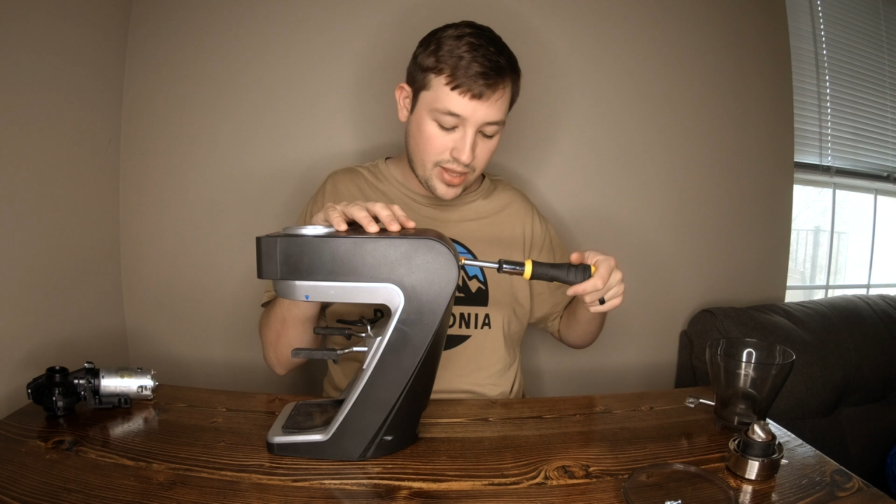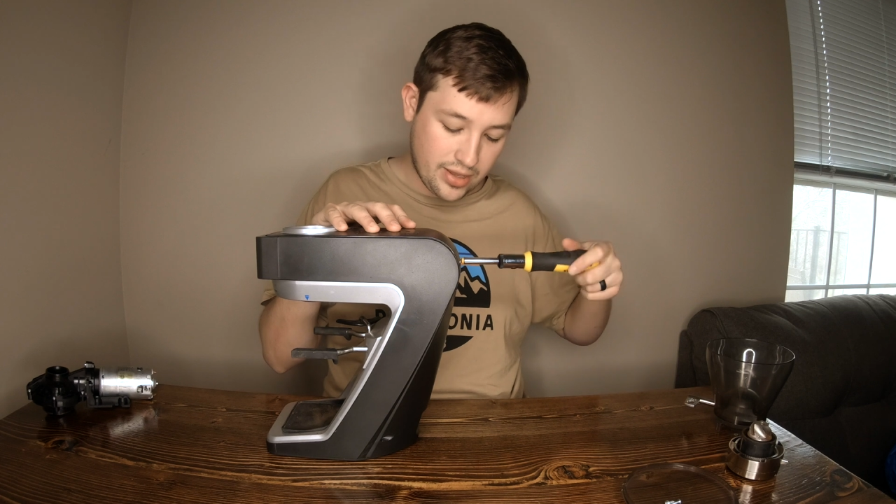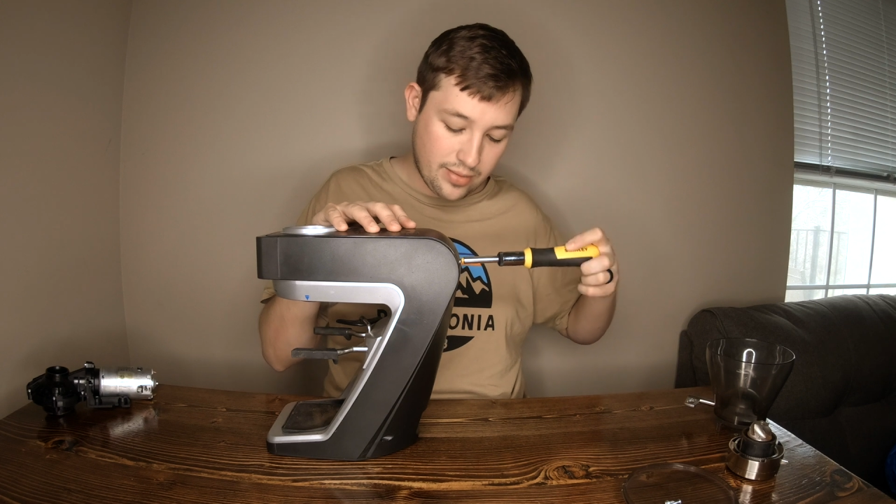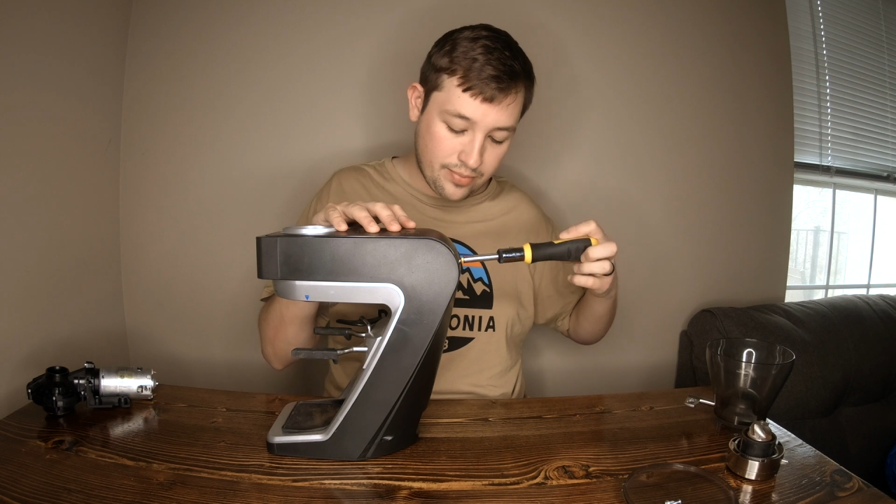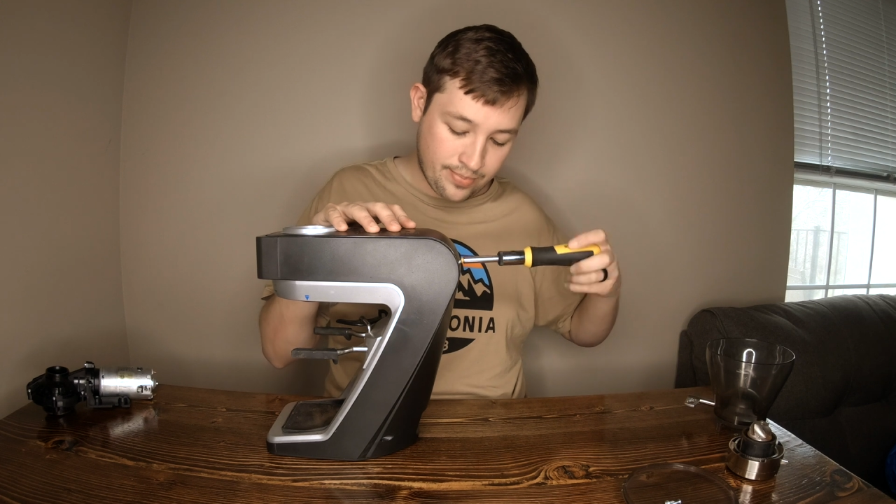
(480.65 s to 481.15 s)

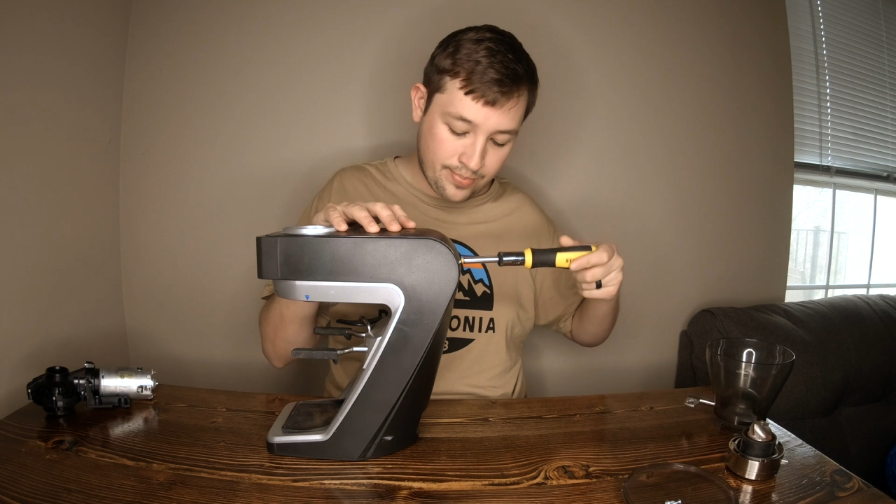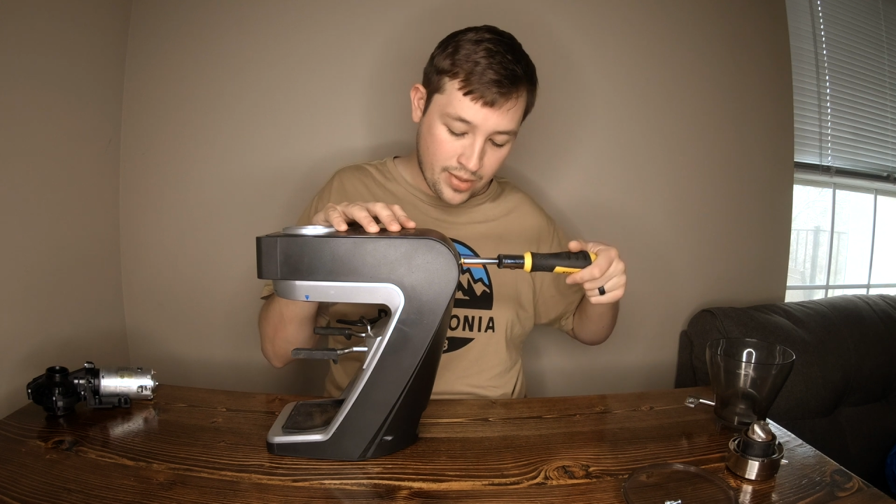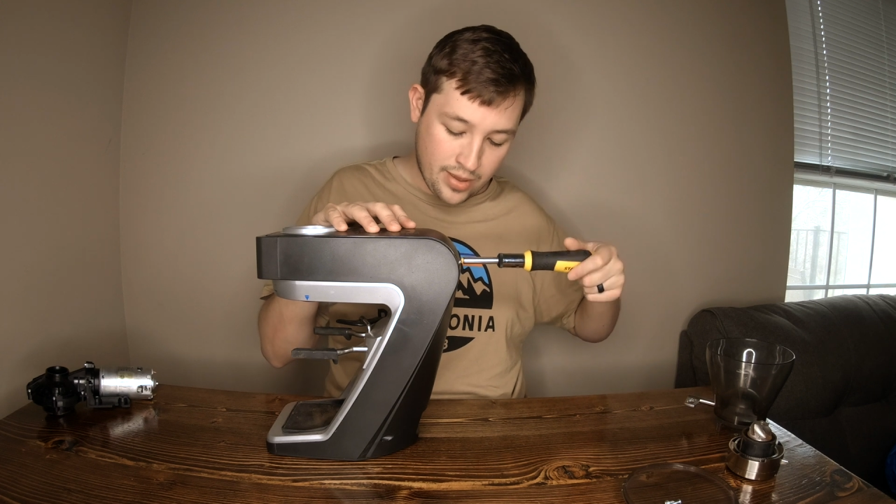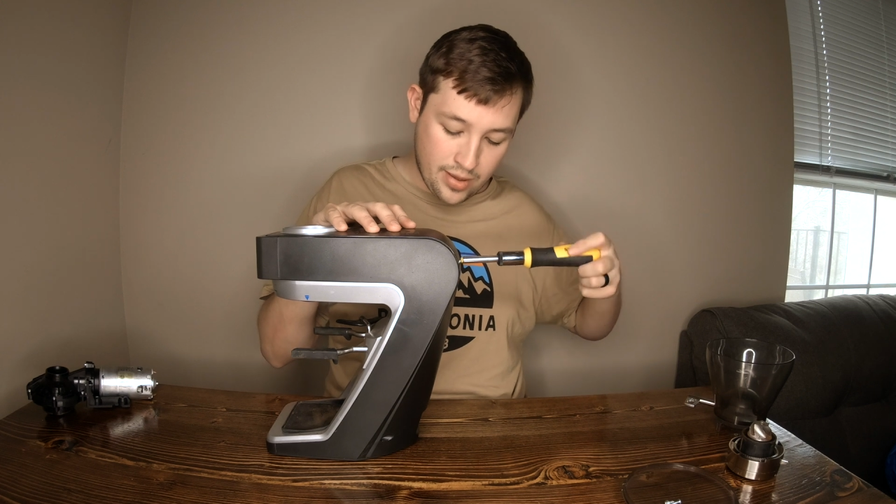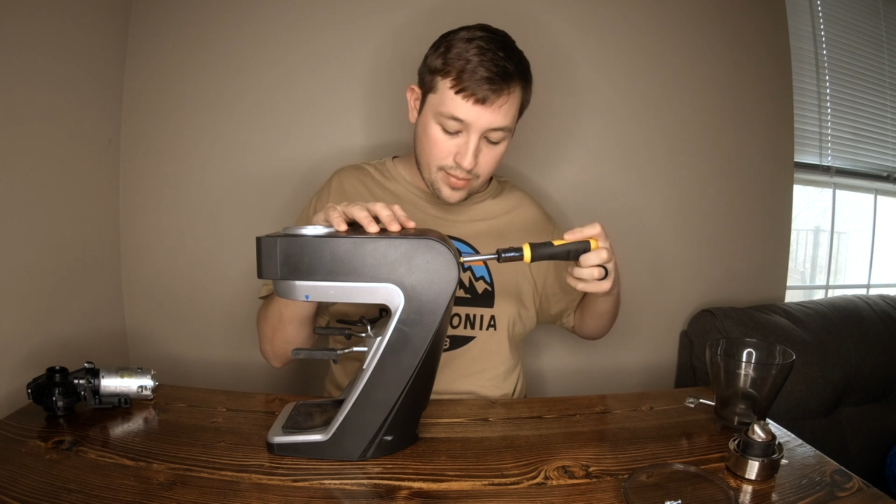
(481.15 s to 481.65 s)
them.
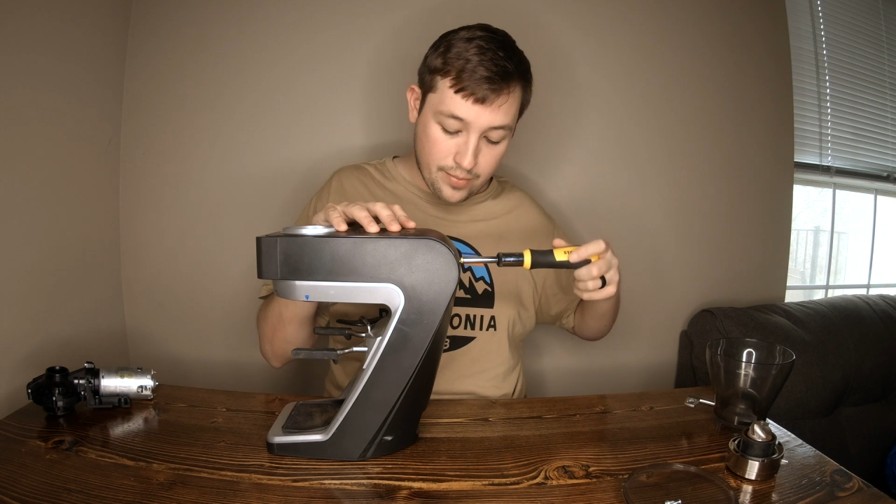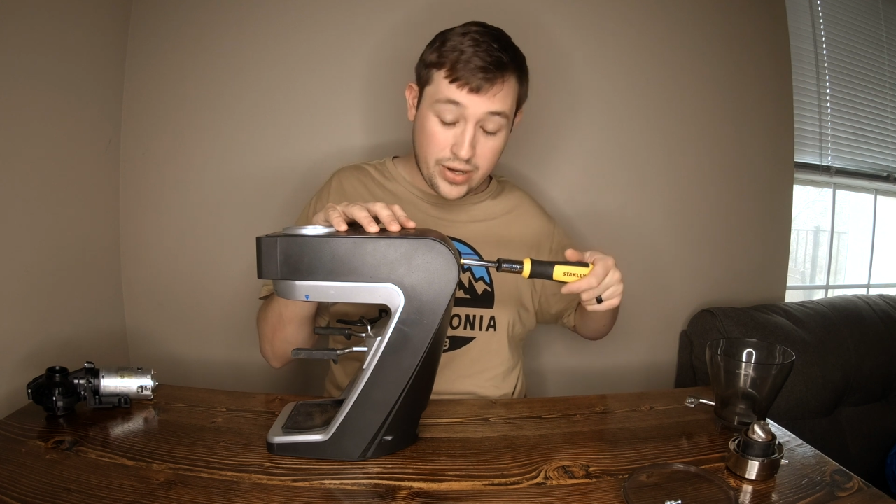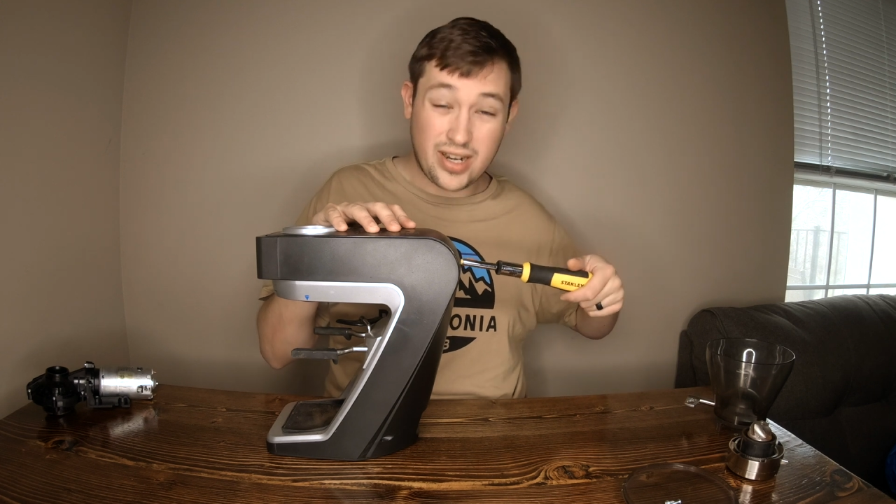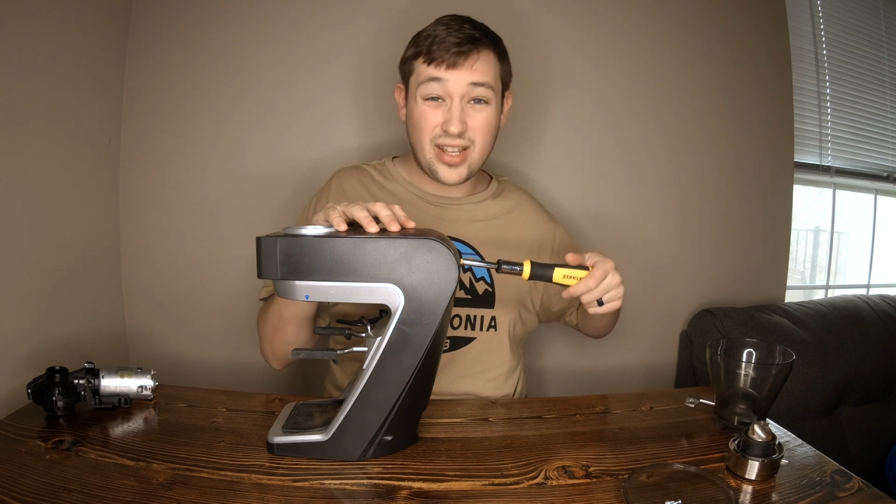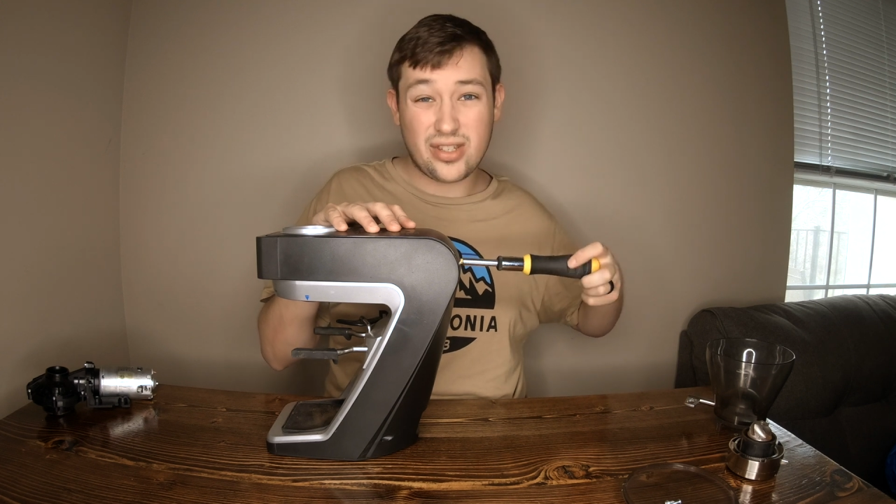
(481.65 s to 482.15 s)
But
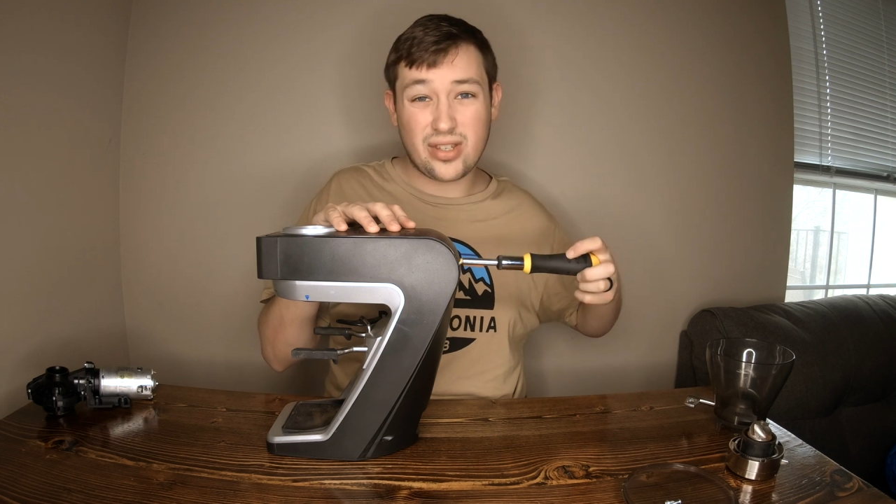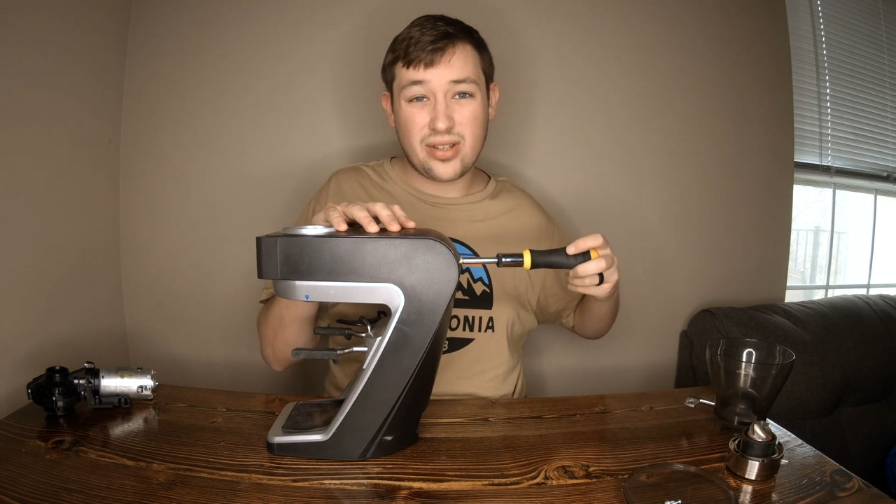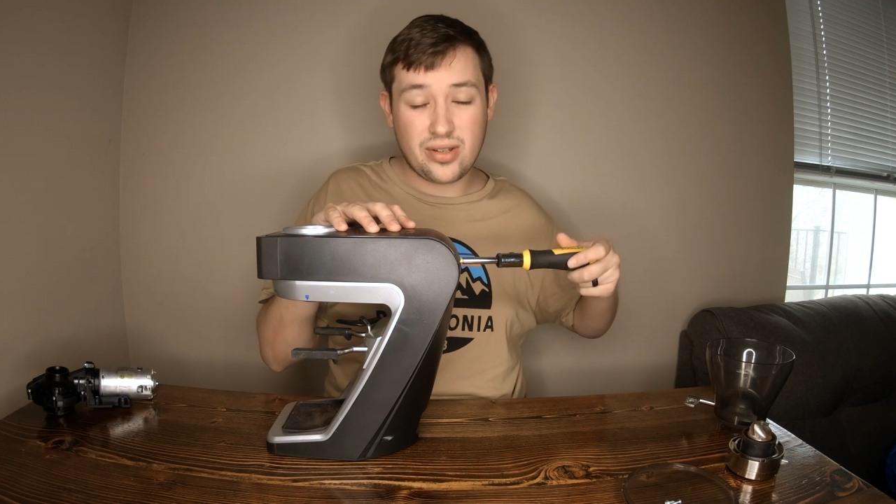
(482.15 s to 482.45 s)
it is